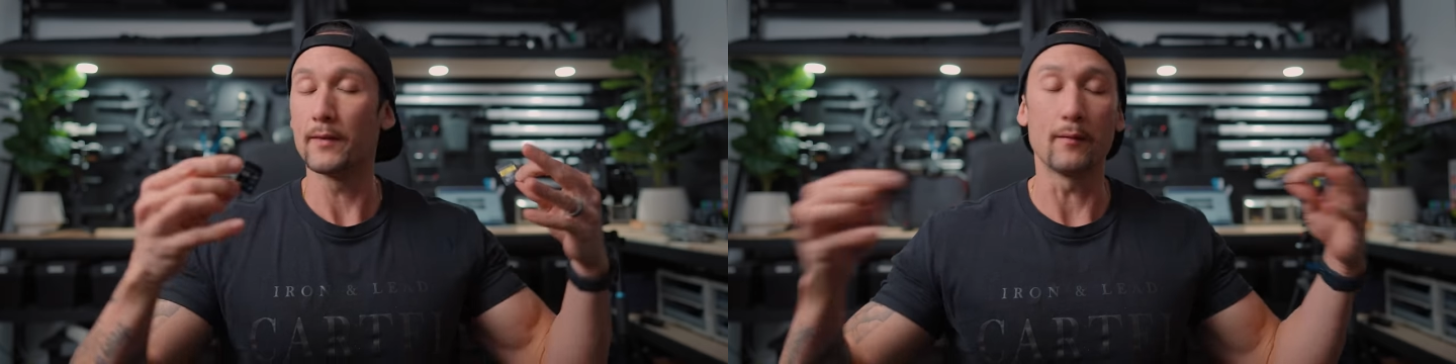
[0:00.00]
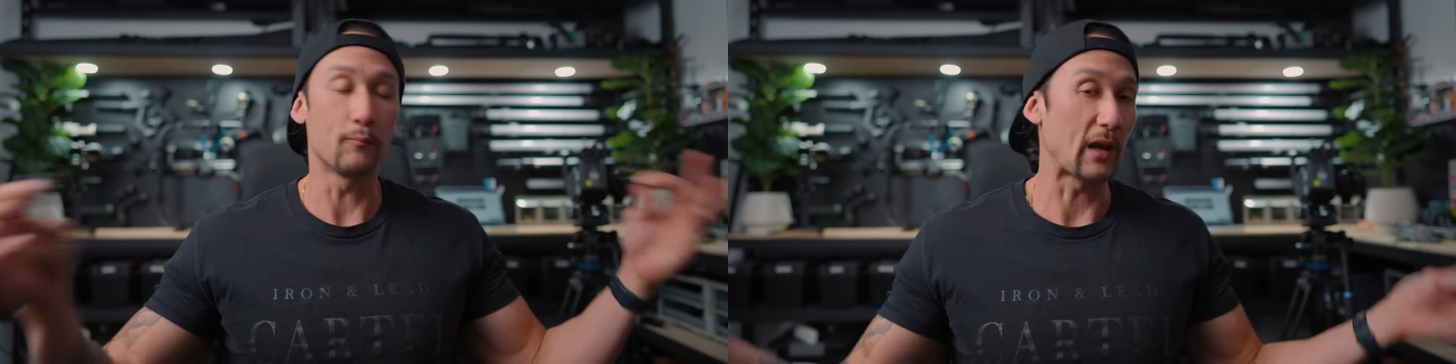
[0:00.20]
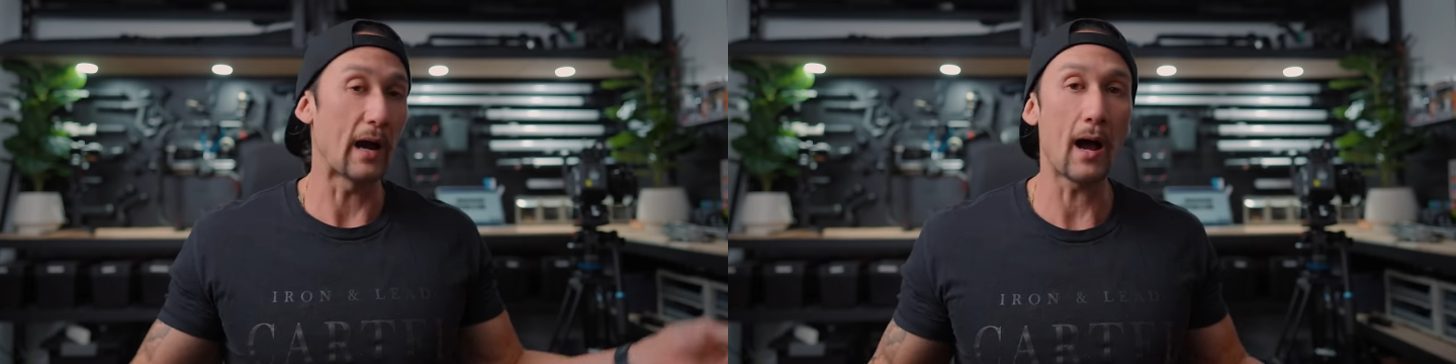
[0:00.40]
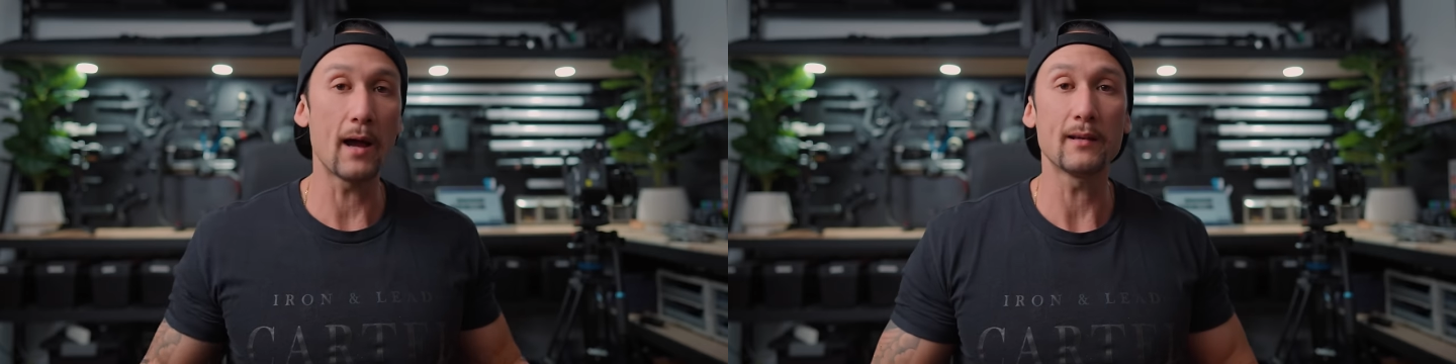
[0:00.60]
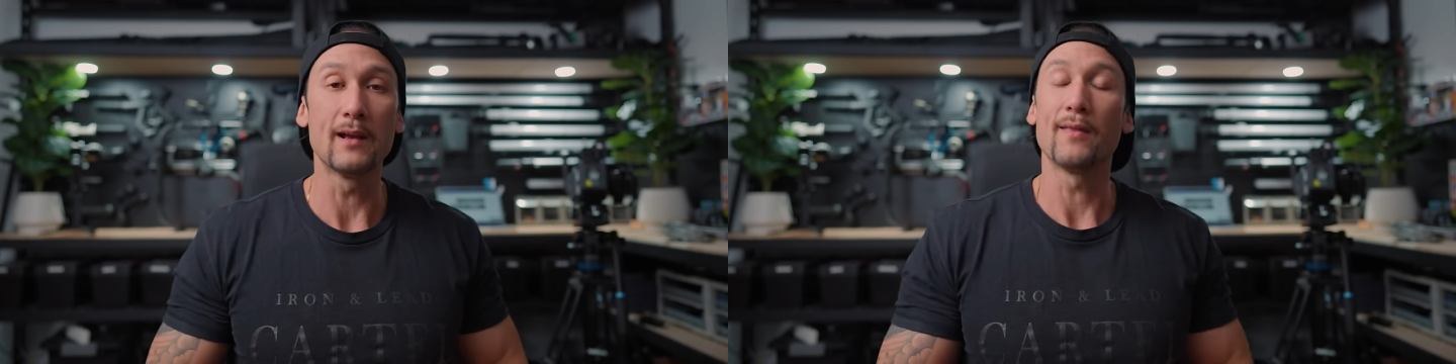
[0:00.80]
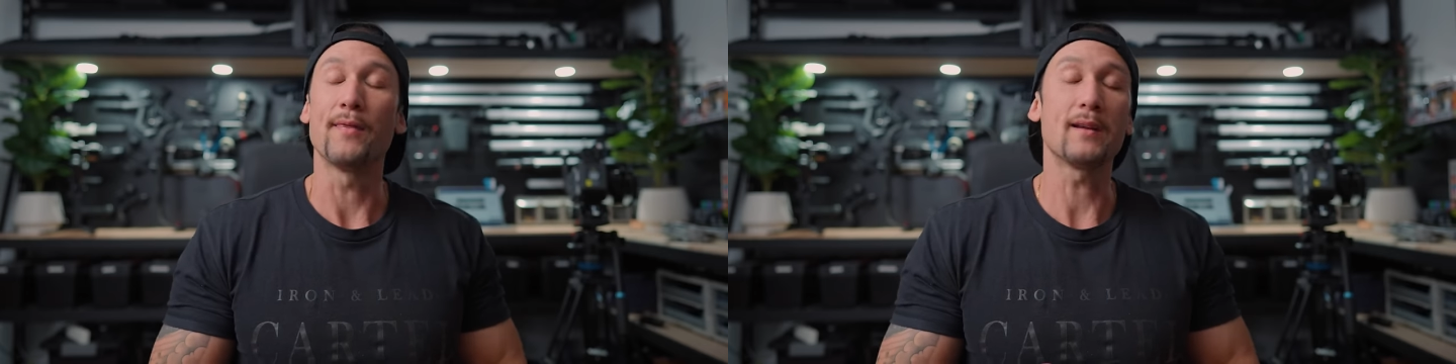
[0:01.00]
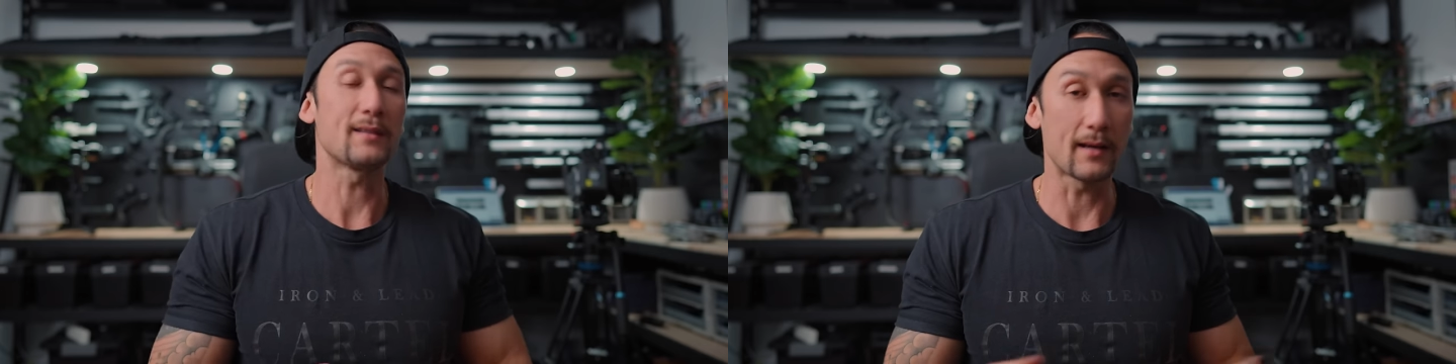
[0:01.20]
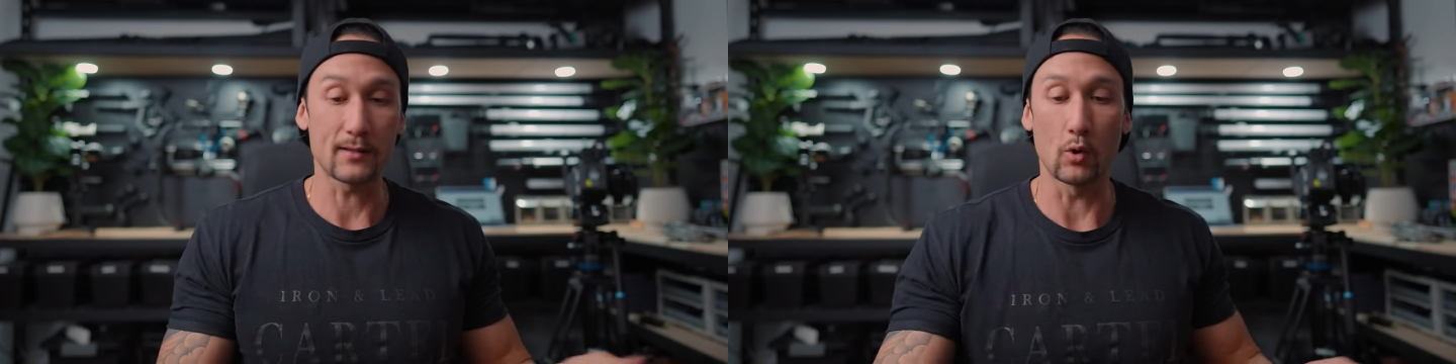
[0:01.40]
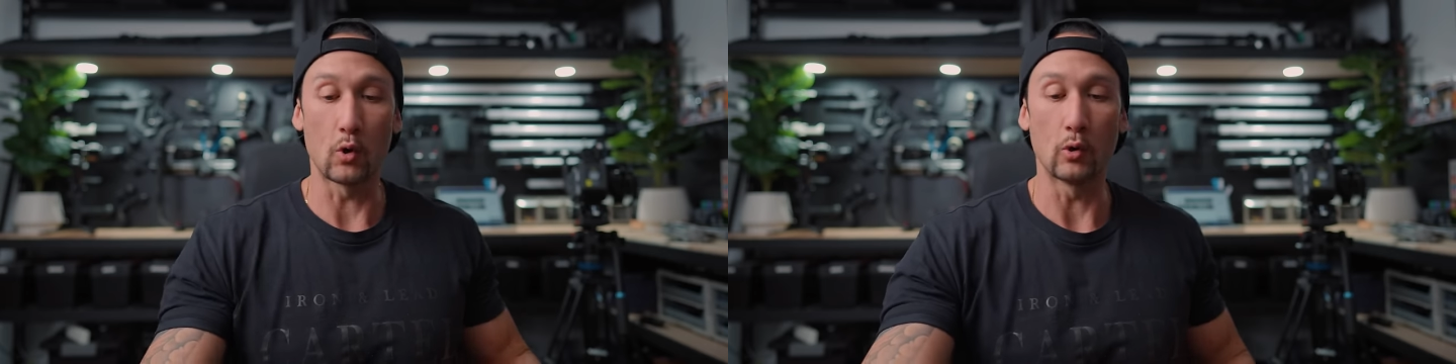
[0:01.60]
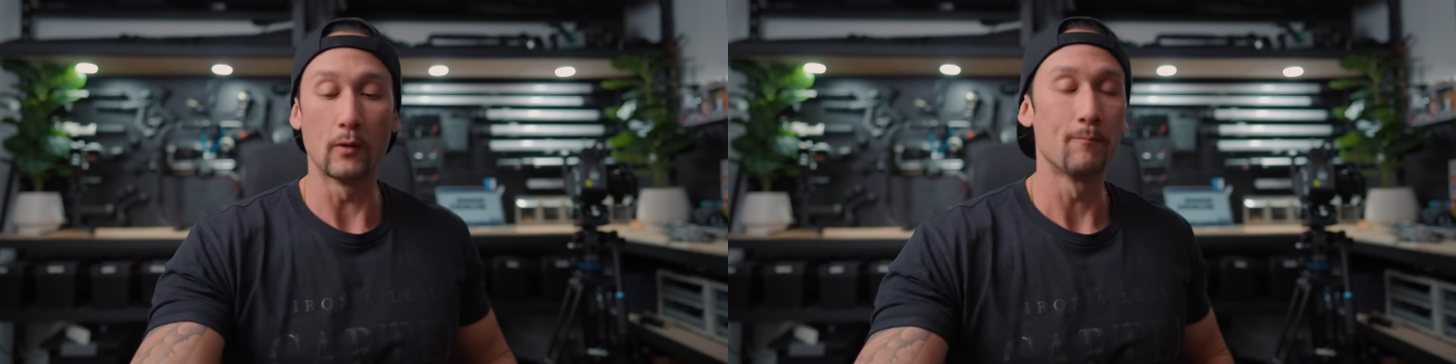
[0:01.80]
the card that does
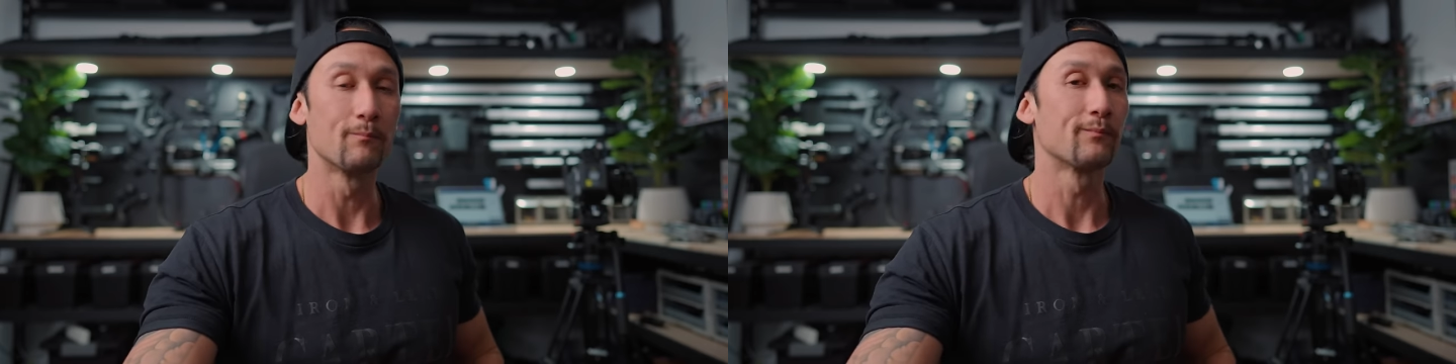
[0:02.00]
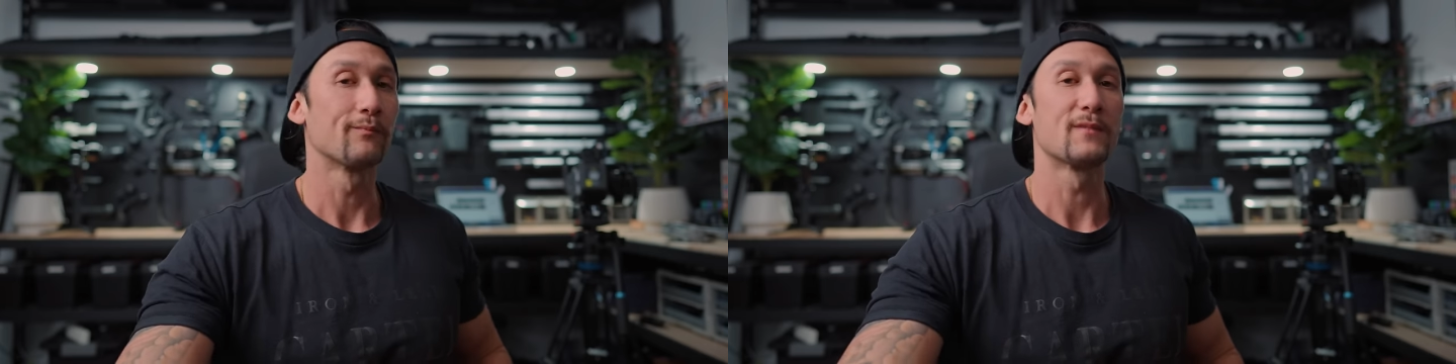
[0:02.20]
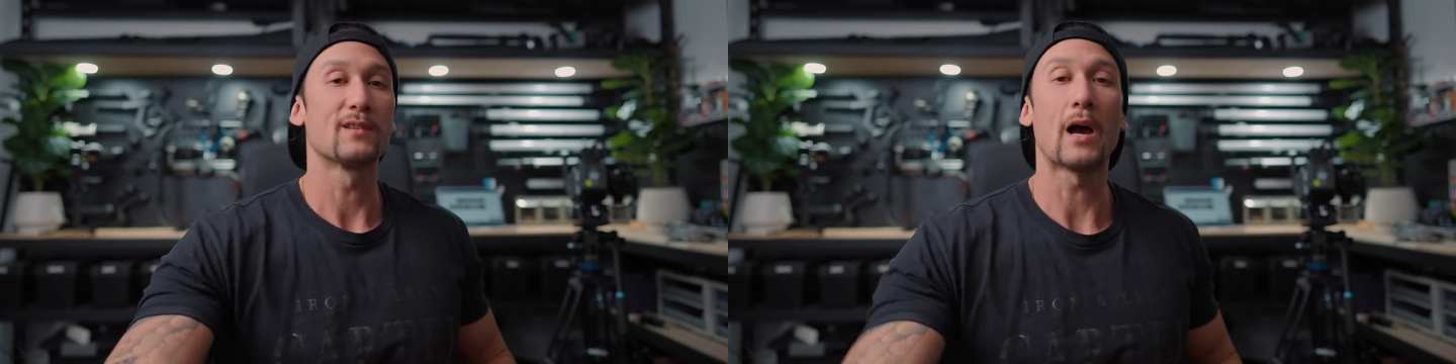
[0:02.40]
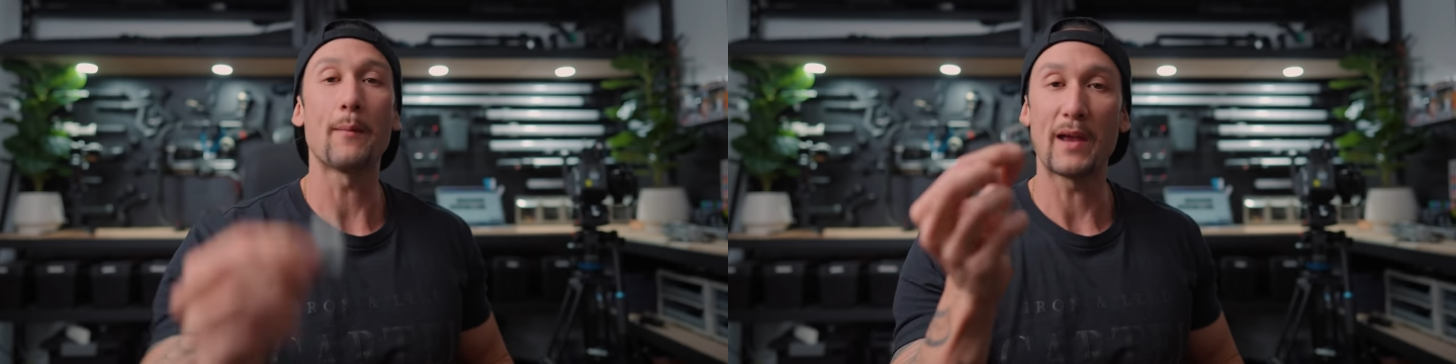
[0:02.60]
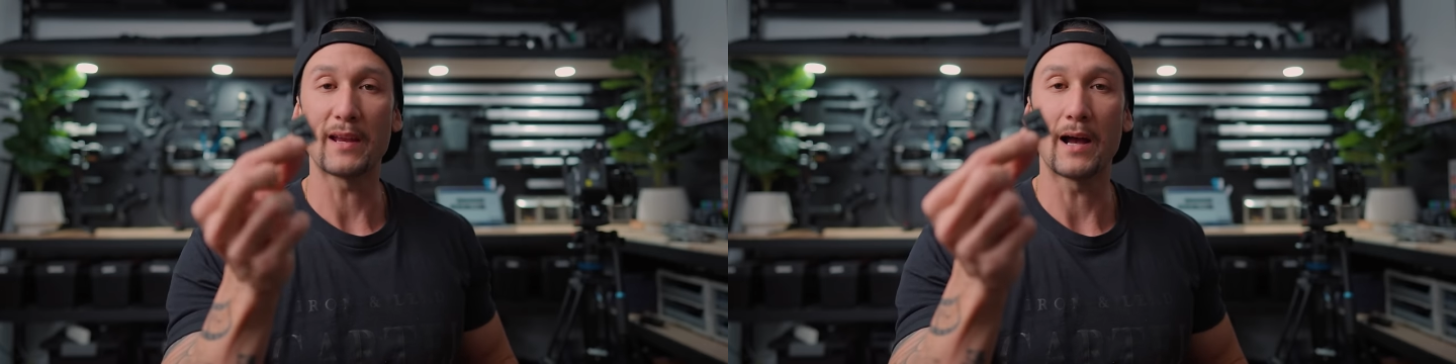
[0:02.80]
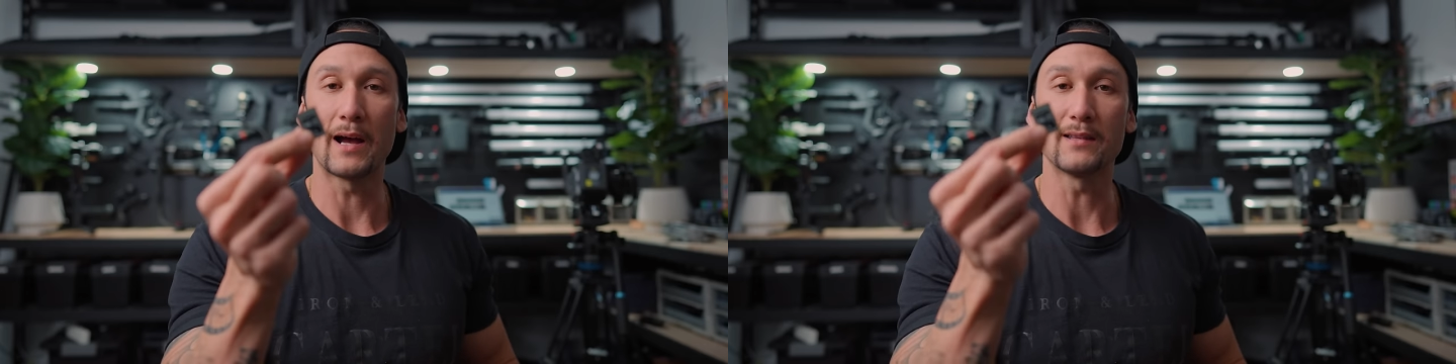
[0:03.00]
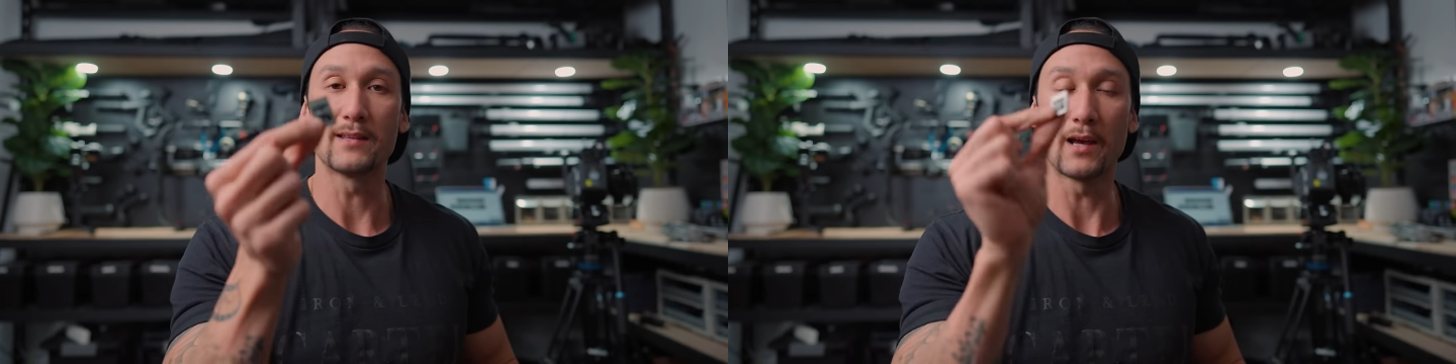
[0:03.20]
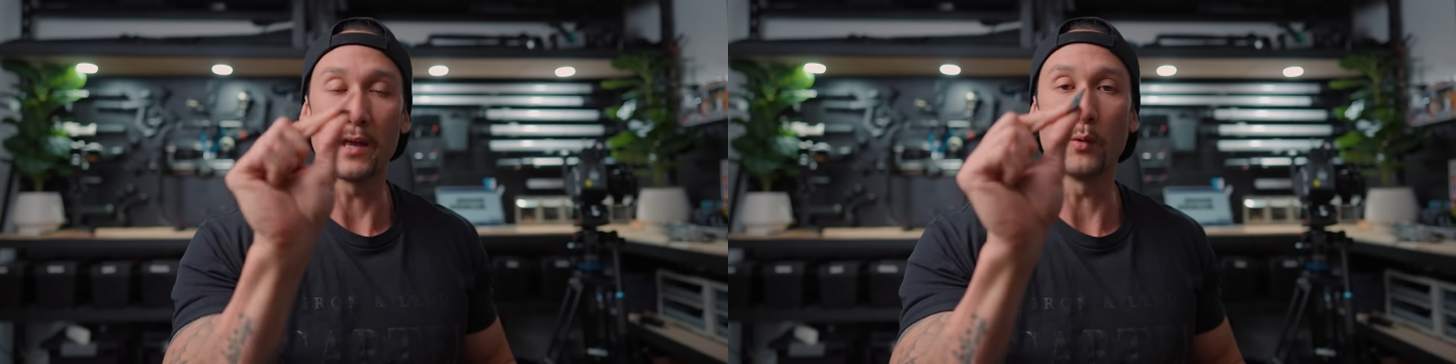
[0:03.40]
all, Type A cards are